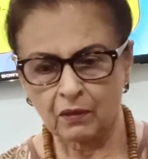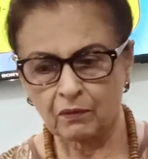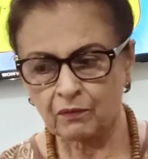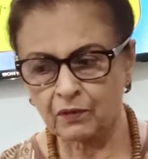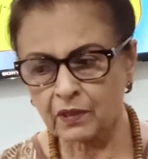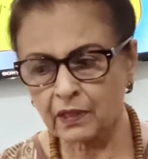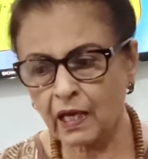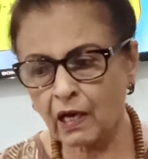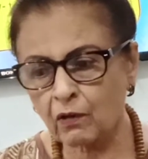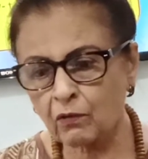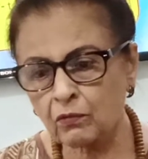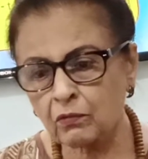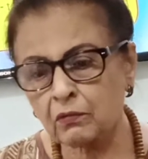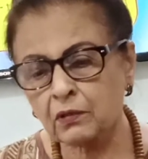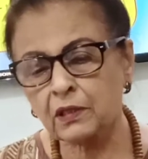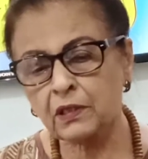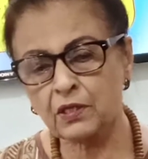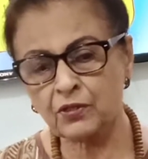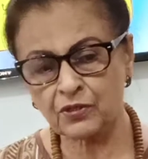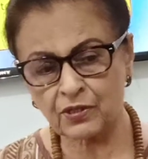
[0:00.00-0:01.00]
now
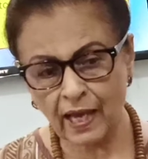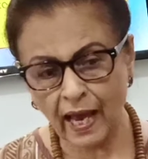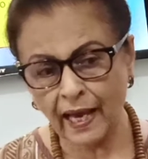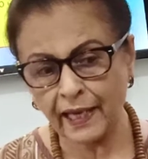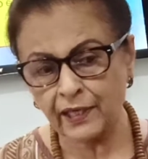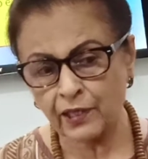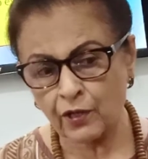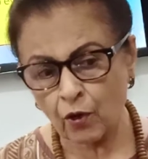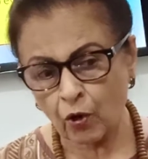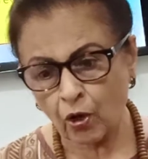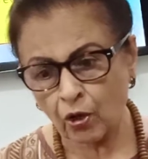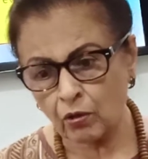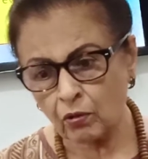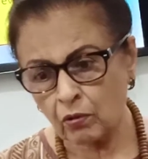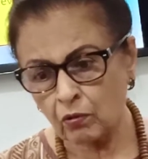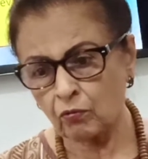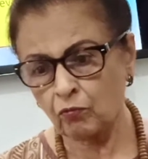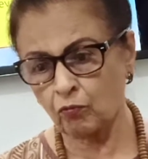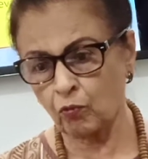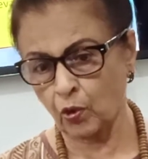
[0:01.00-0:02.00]
decide on
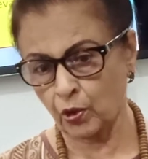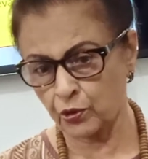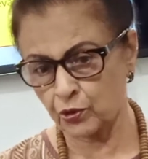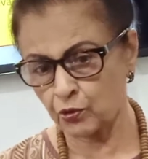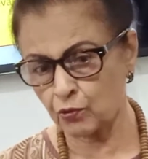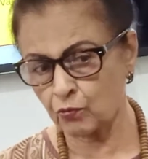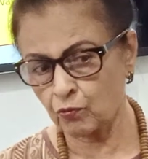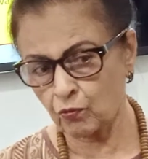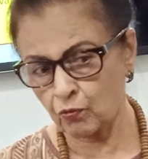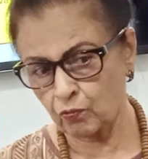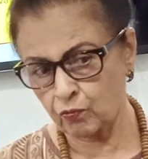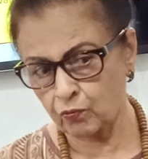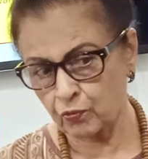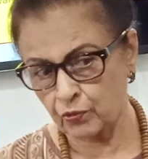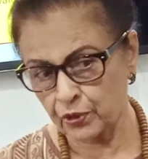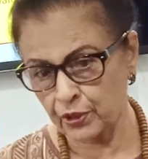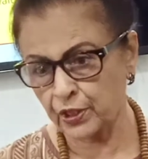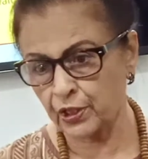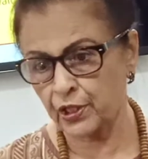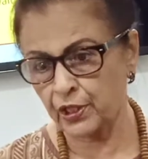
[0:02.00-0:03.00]
what you
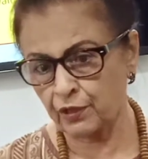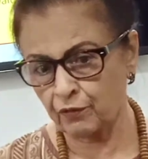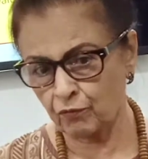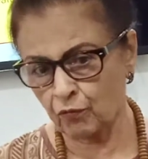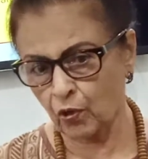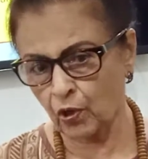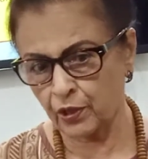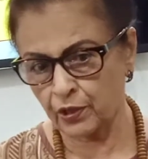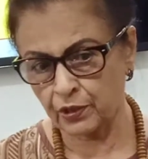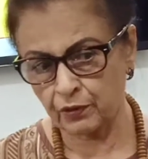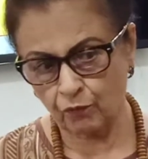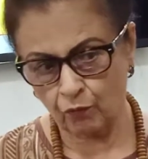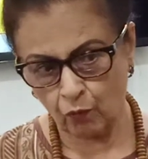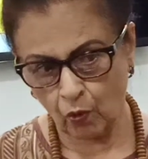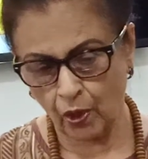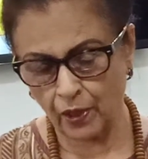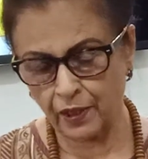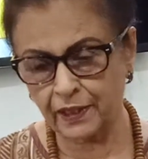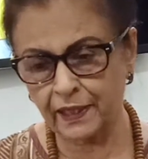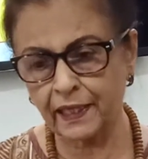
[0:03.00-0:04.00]
really
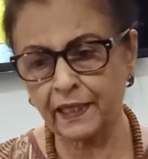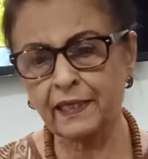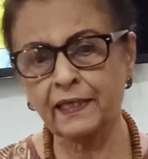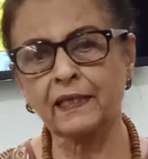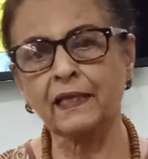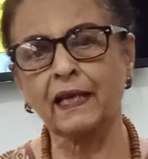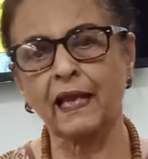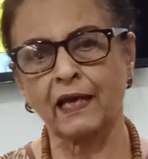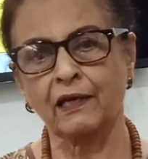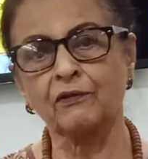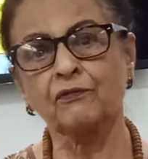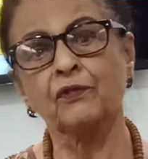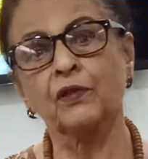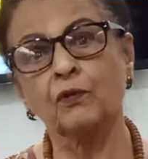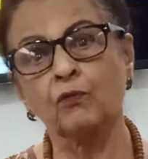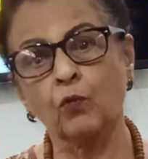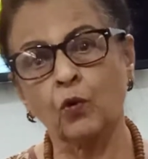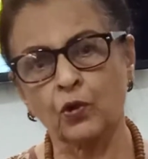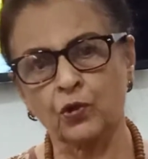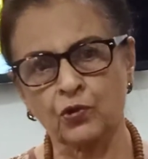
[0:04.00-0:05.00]
wanted in life
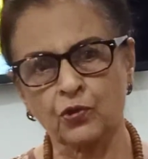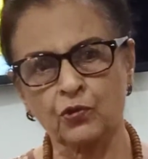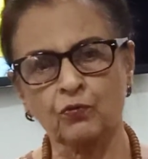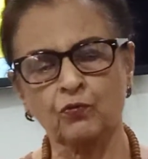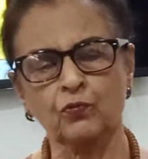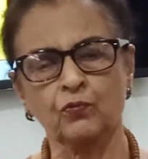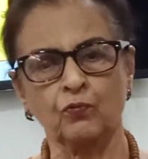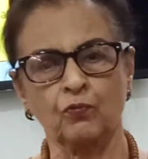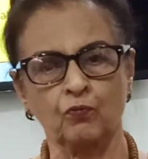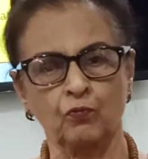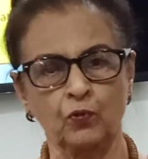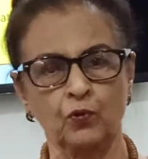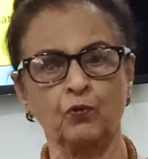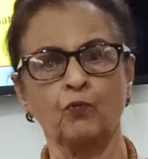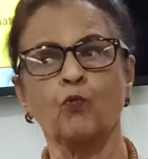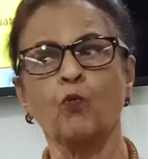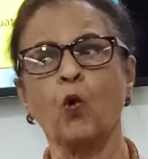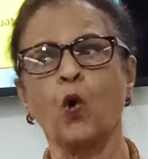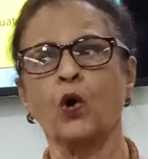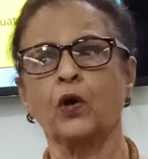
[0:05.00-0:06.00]
and what you
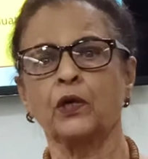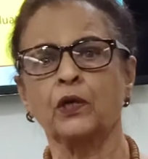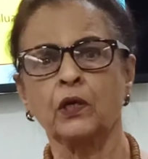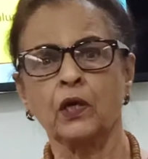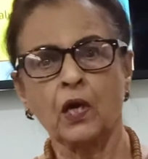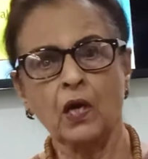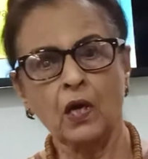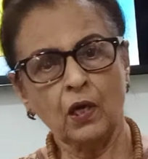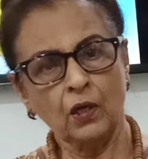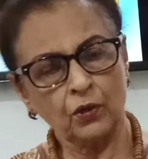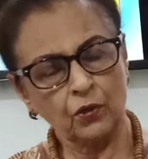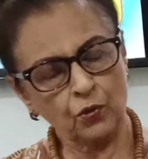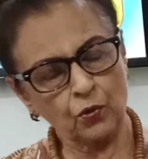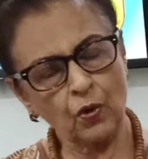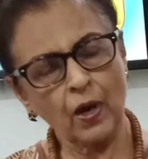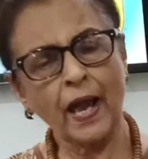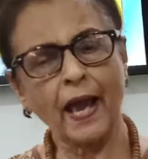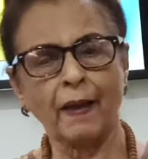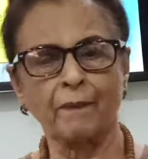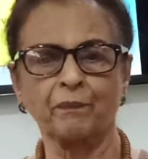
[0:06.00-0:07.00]
would want to
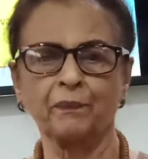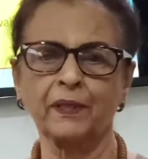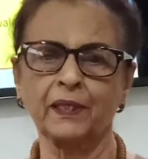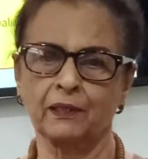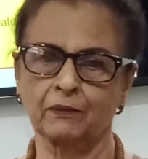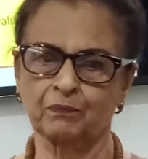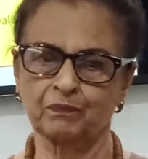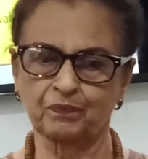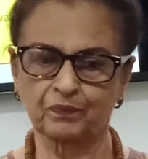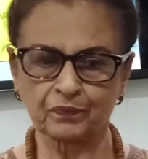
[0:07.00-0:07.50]
happen.